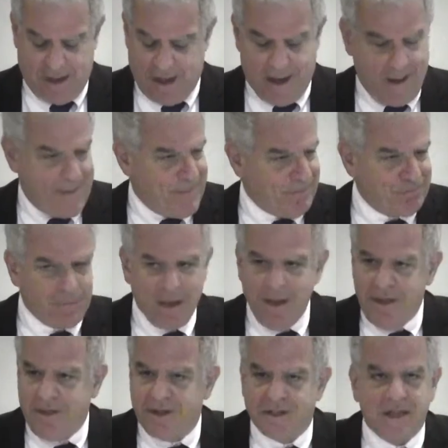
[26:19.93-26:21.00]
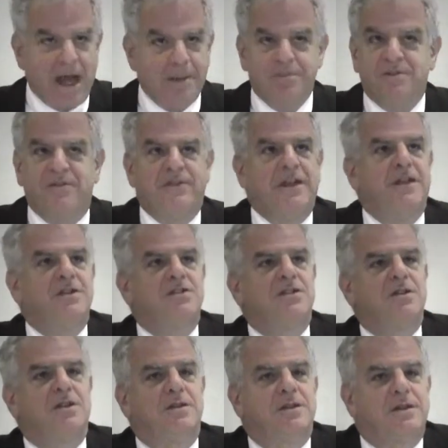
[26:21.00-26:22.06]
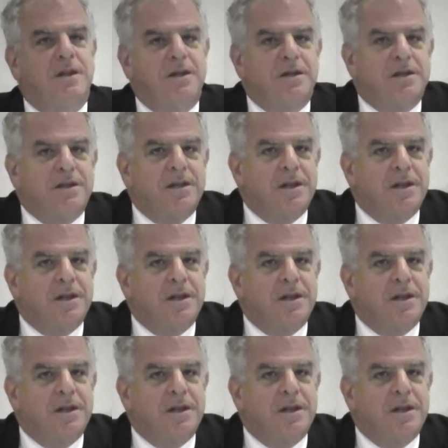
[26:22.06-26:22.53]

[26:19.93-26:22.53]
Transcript: the types of things that